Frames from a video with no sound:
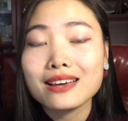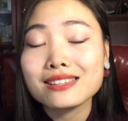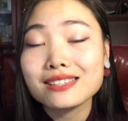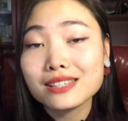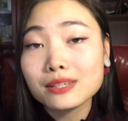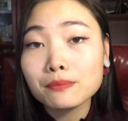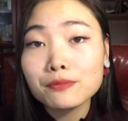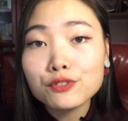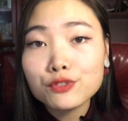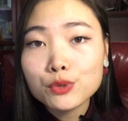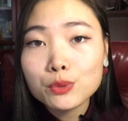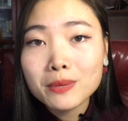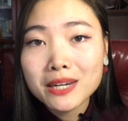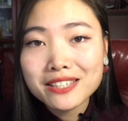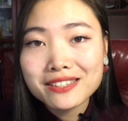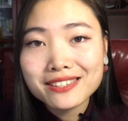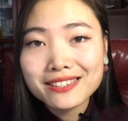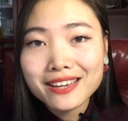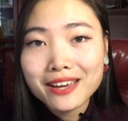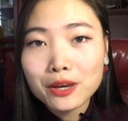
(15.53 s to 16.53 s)
And some of you
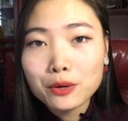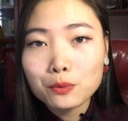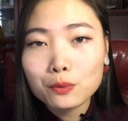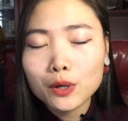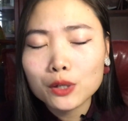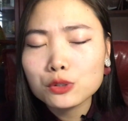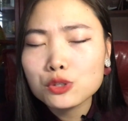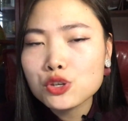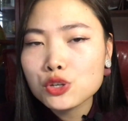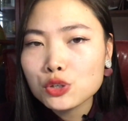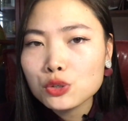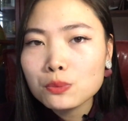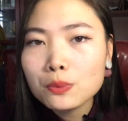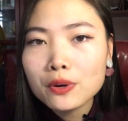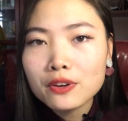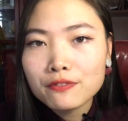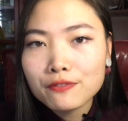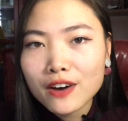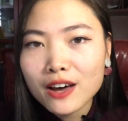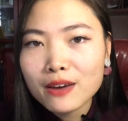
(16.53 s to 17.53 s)
might say, well,
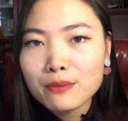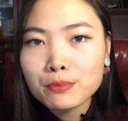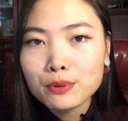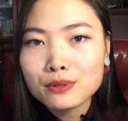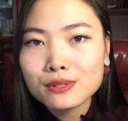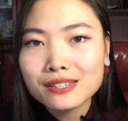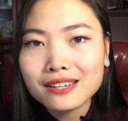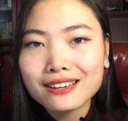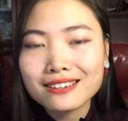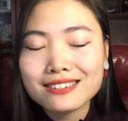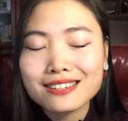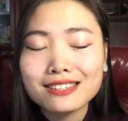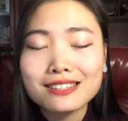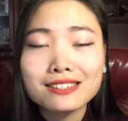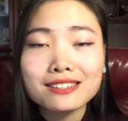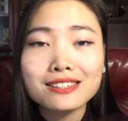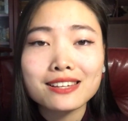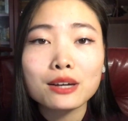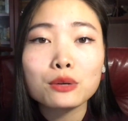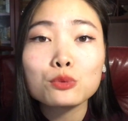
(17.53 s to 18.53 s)
2.5% doesn't
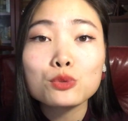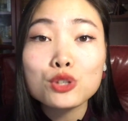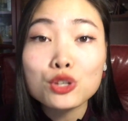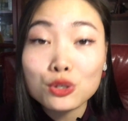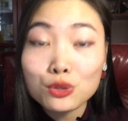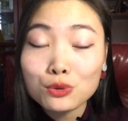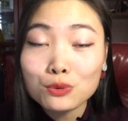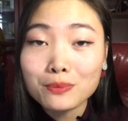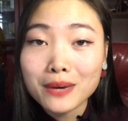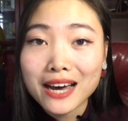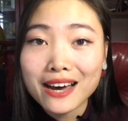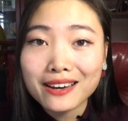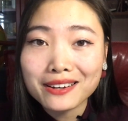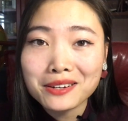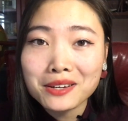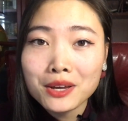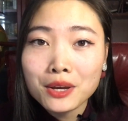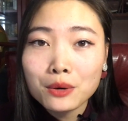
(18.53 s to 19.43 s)
sound too bad.